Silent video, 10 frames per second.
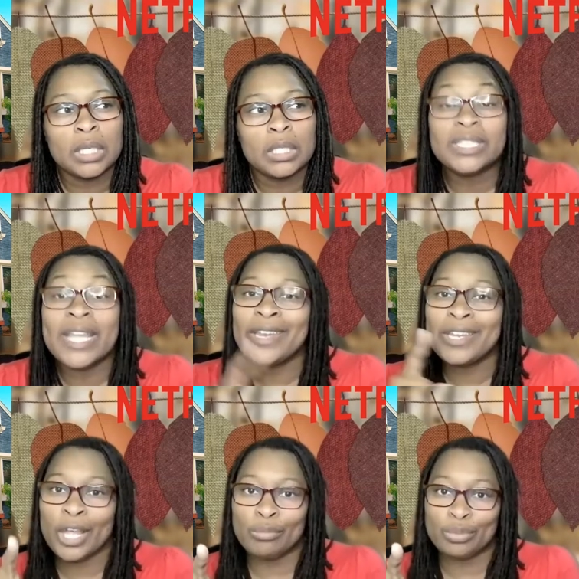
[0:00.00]

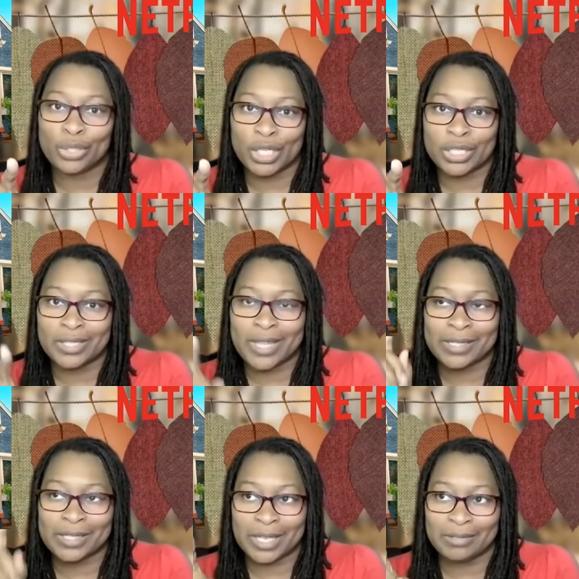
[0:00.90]
Danielle Brooks. That's
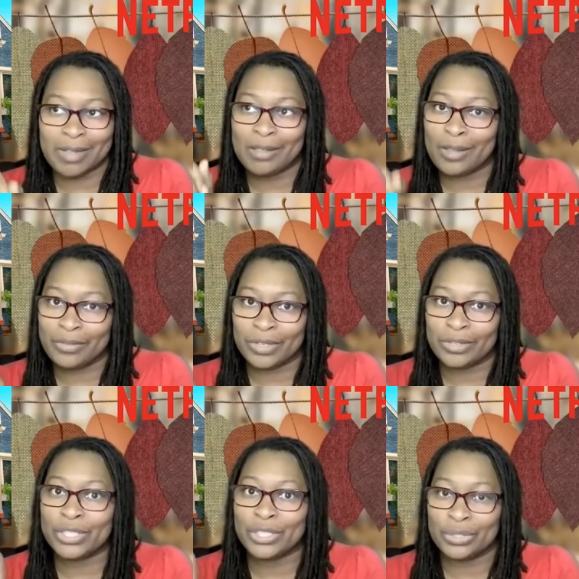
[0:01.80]
it. I love her.
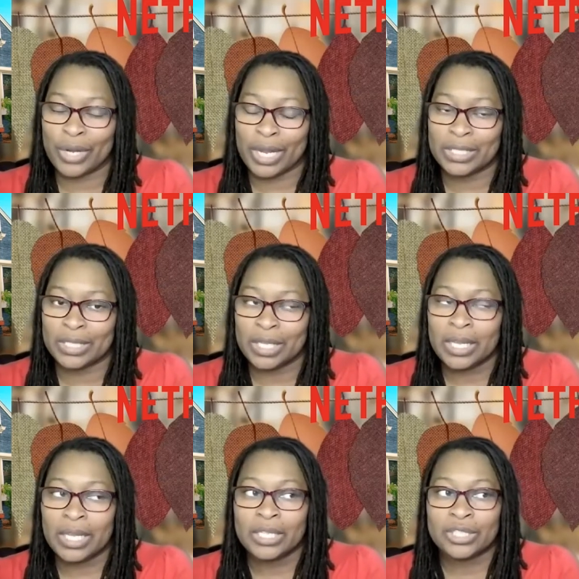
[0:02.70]
She's great.
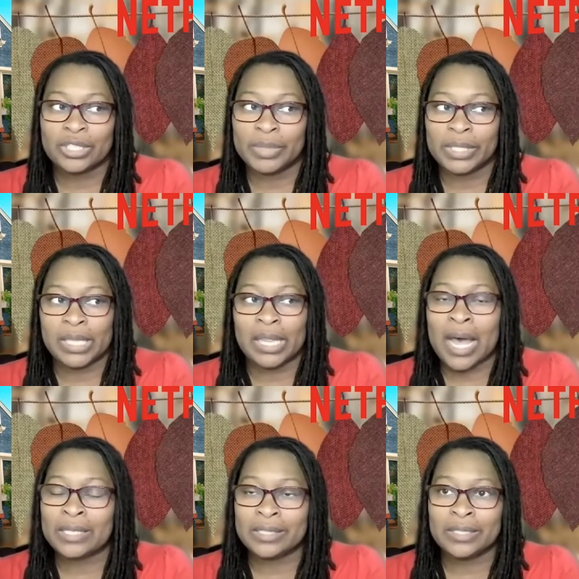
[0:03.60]
She's been in a
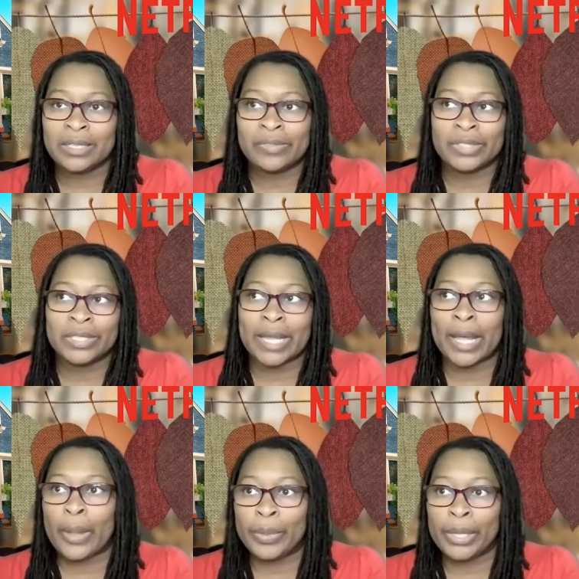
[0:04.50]
lot of stuff. She's like
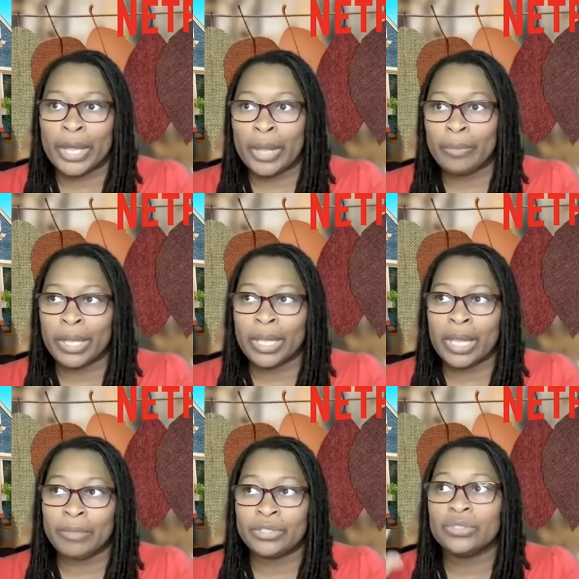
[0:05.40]
up and coming. I
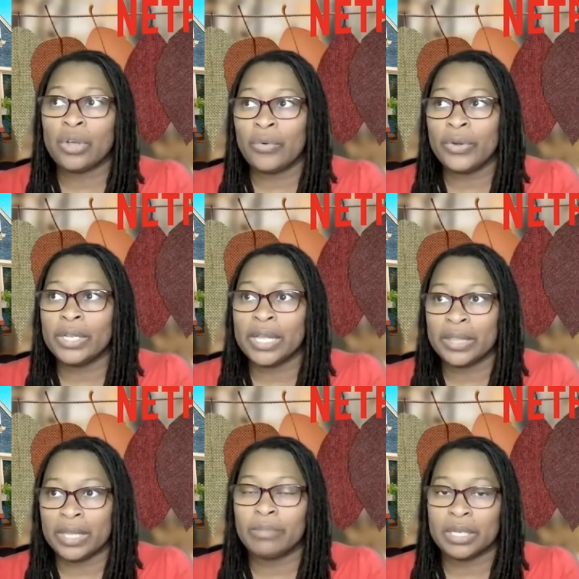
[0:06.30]
mean, she's already, I
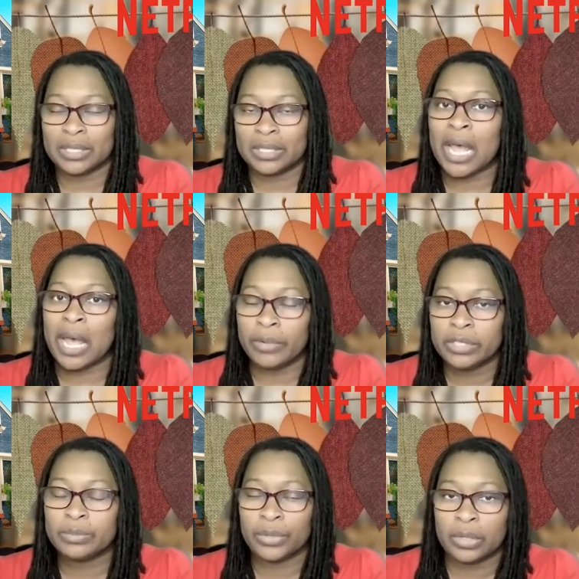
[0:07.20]
think, been
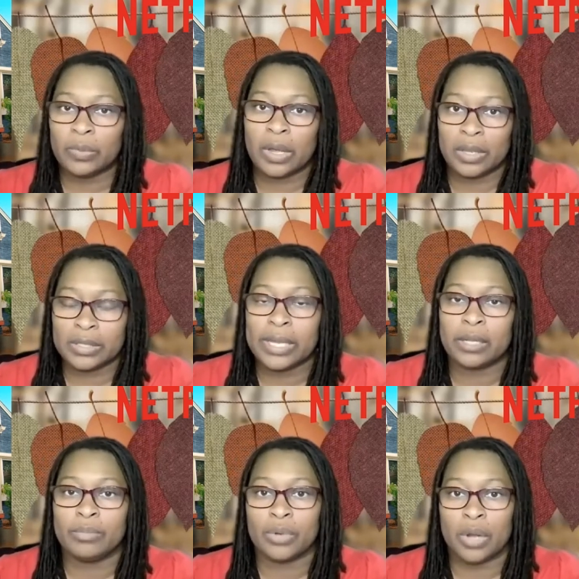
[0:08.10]
established pretty well as like a
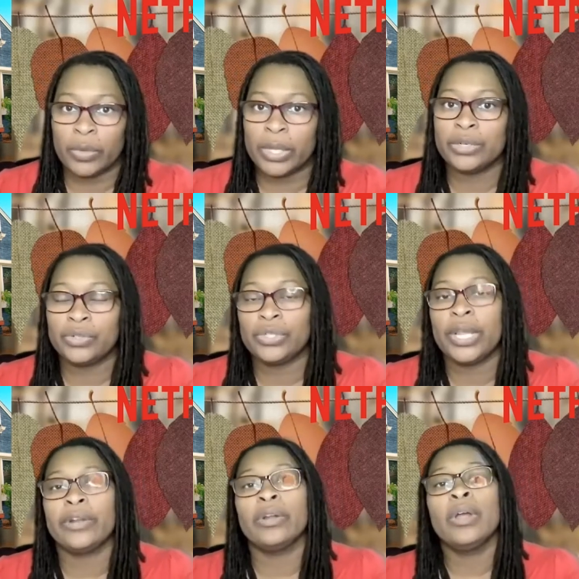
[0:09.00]
Broadway
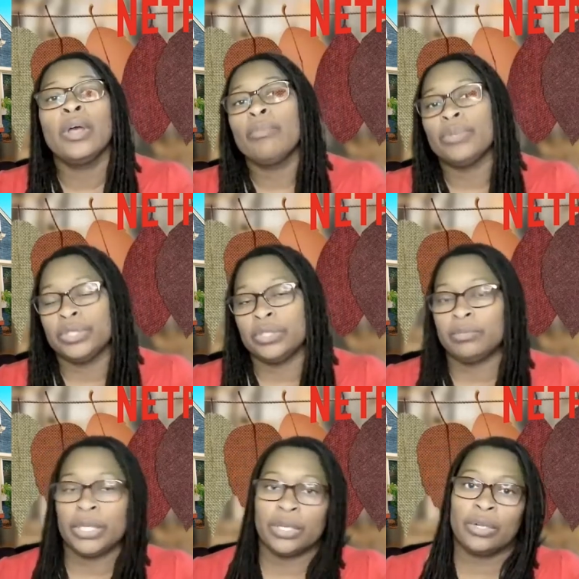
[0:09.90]
entertainer, but she's
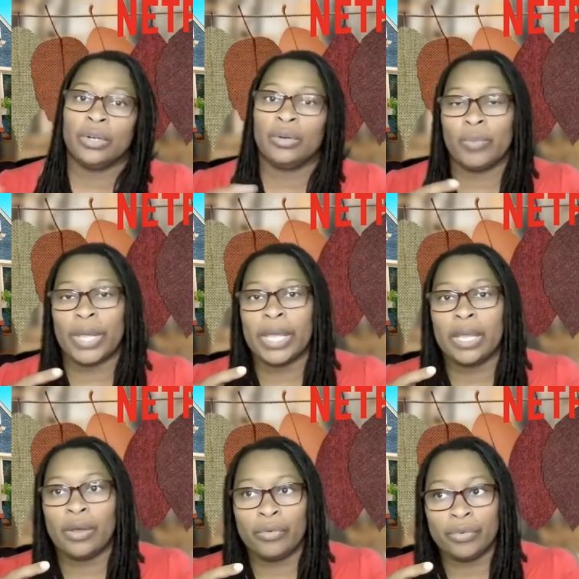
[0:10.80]
making her way
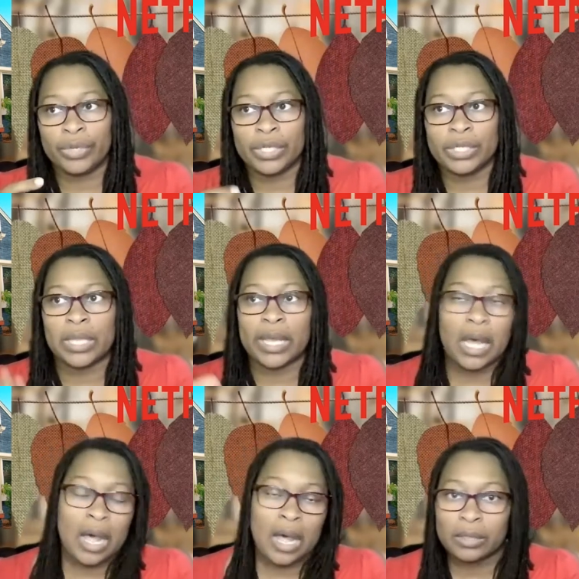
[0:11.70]
over into like
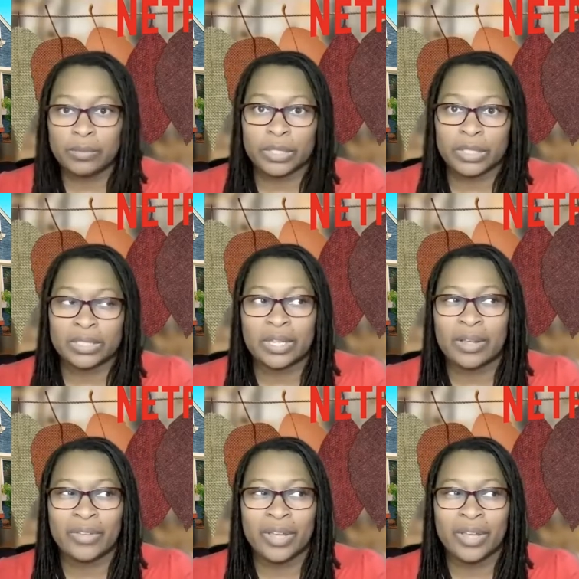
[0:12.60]
Hollywood and stuff.